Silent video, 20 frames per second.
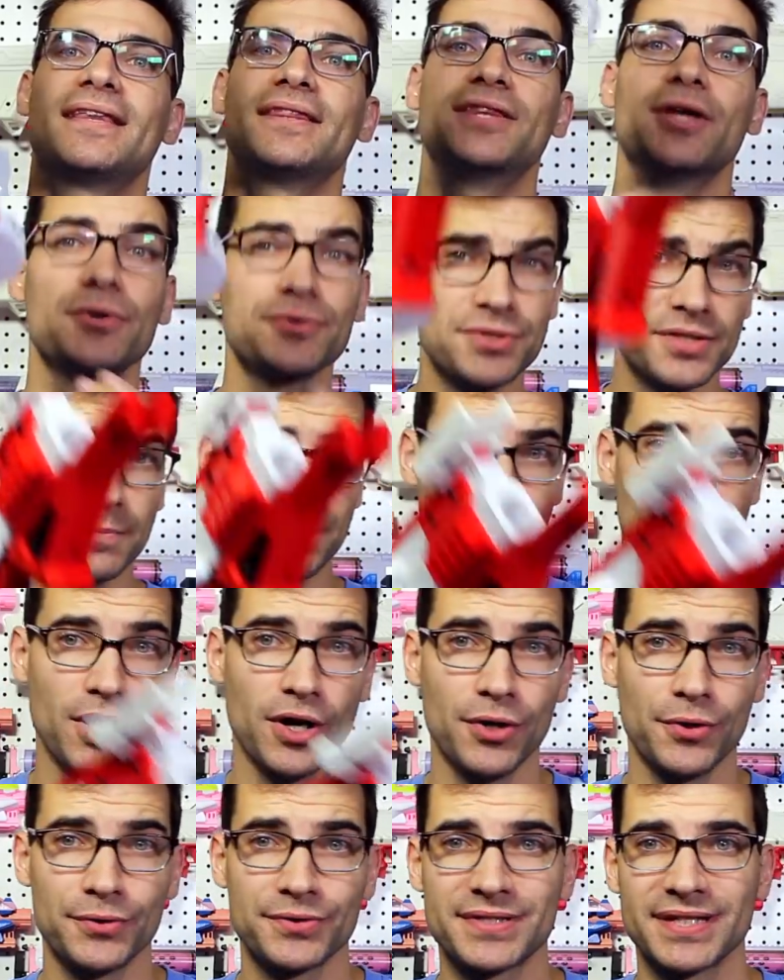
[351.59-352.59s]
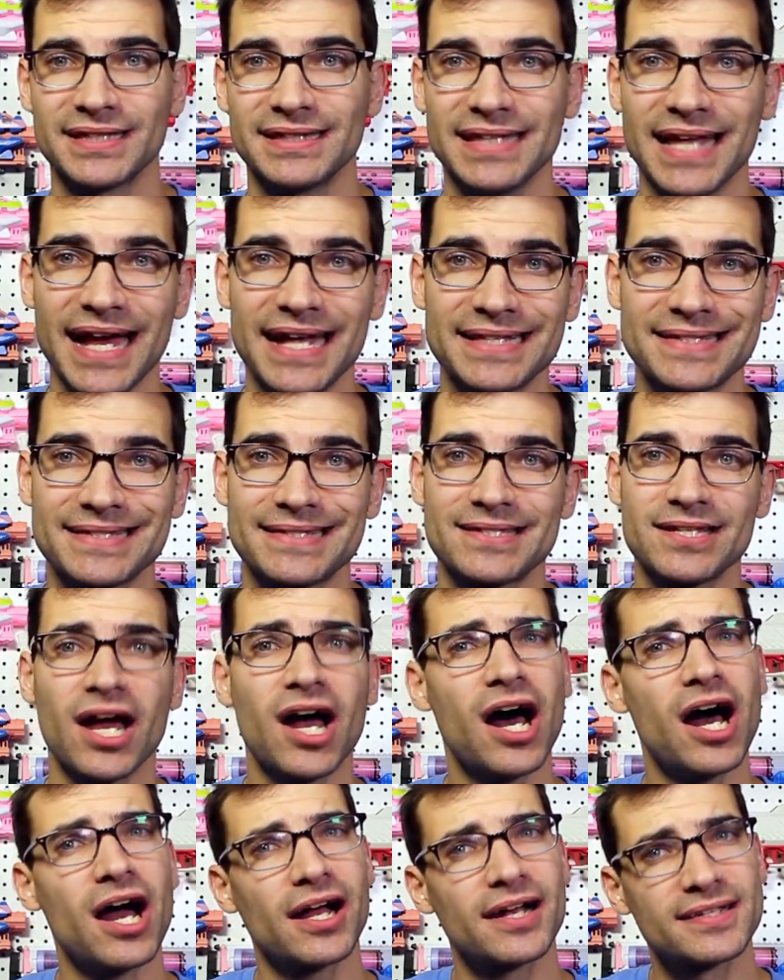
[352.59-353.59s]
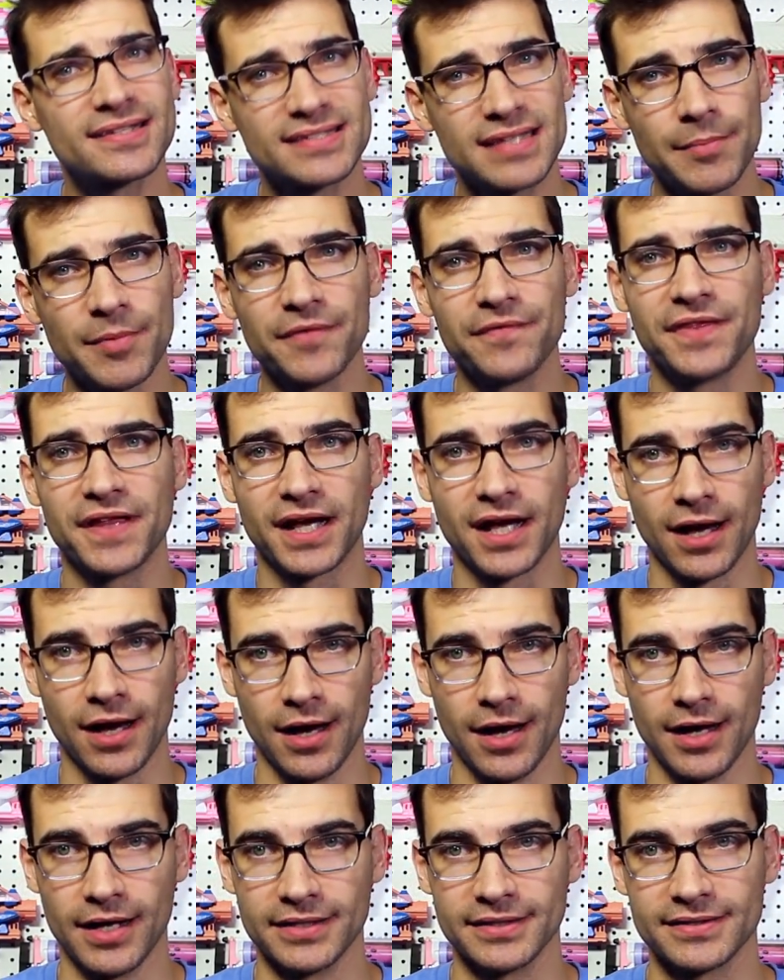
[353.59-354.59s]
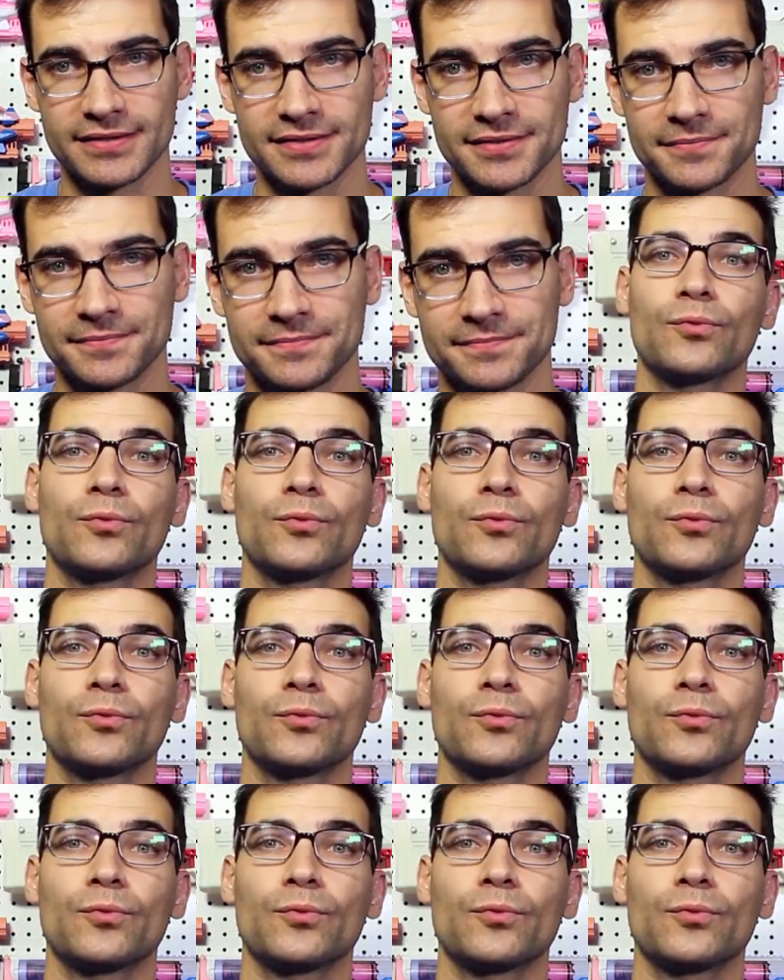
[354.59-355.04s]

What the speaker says: those are the pros. Let's talk some of the cons.